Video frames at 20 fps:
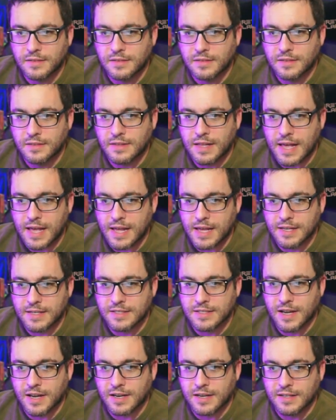the
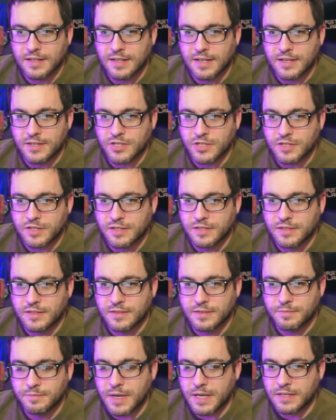hands on it. It just
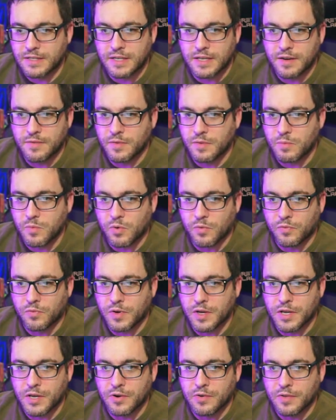makes it even more
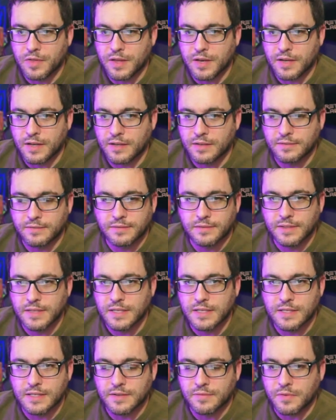freakier than it
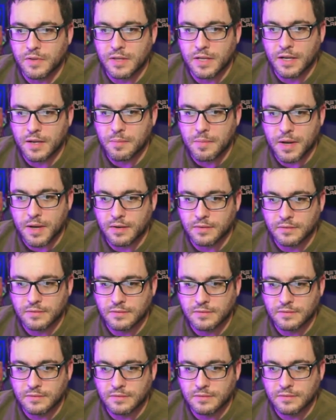is if you think about.
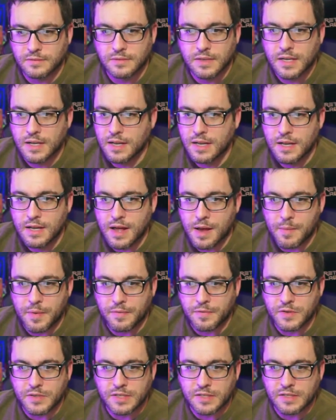I mean,
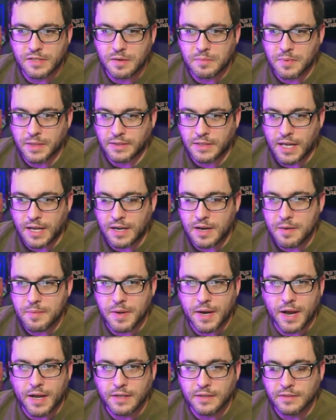if you see something like that
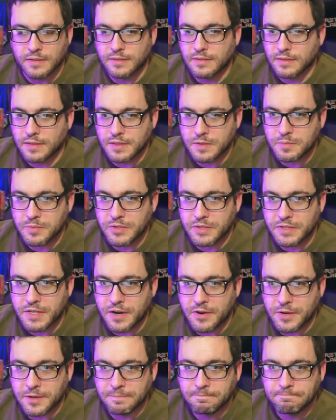coming at you, that's pretty scary.